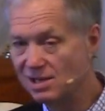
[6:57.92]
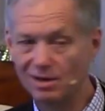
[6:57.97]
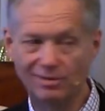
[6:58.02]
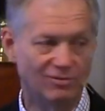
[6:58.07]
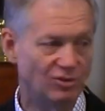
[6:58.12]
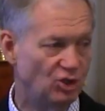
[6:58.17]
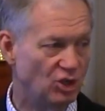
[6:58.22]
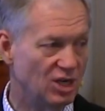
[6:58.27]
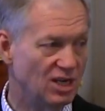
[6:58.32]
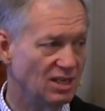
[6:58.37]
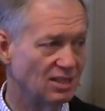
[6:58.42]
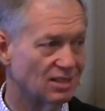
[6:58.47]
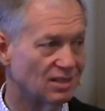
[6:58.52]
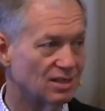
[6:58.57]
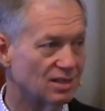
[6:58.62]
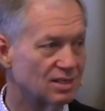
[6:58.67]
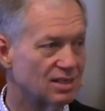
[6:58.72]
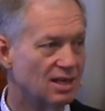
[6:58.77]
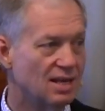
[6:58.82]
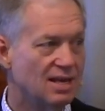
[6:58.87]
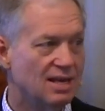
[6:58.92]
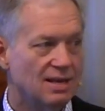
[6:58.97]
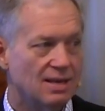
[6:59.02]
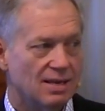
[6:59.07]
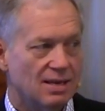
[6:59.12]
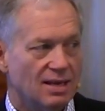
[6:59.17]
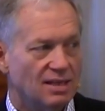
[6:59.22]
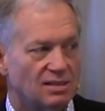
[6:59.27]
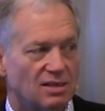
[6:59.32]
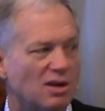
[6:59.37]
of Jesus,
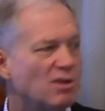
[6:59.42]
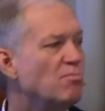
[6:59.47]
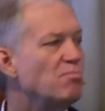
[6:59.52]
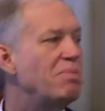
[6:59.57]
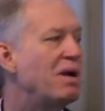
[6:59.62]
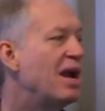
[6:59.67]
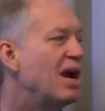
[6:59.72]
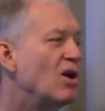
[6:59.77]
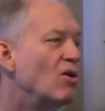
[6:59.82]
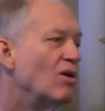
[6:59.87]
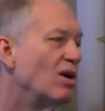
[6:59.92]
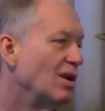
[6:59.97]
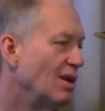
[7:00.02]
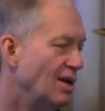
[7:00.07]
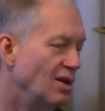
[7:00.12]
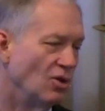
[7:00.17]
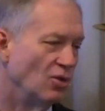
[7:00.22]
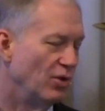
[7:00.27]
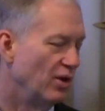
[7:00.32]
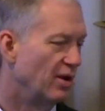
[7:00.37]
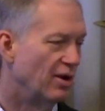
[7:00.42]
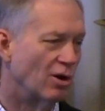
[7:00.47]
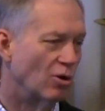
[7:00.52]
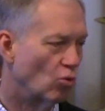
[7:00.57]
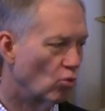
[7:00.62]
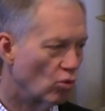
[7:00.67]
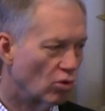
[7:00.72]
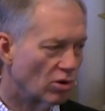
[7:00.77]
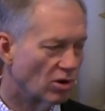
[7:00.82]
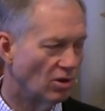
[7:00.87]
is unparalleled in our
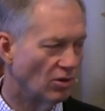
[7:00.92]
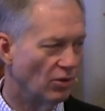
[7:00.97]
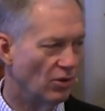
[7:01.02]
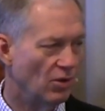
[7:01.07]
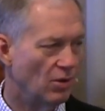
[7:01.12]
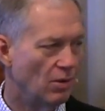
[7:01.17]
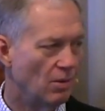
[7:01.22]
world.